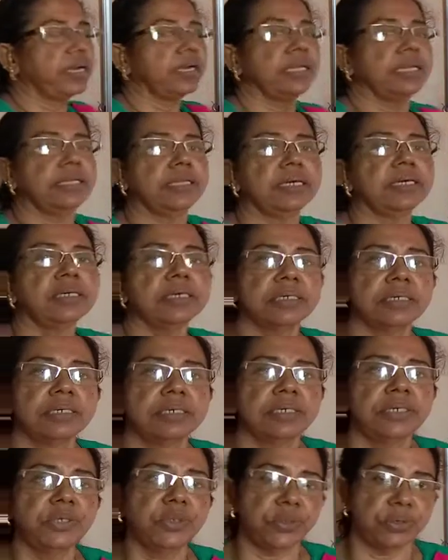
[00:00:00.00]
in the
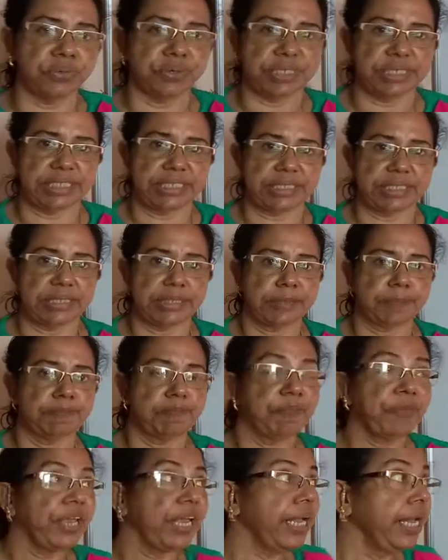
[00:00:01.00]
universe.
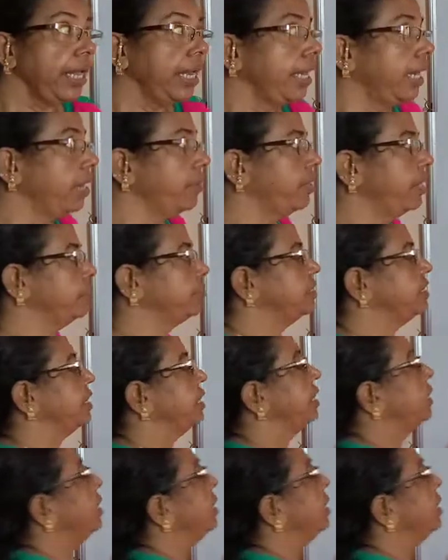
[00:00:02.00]
Now I am saying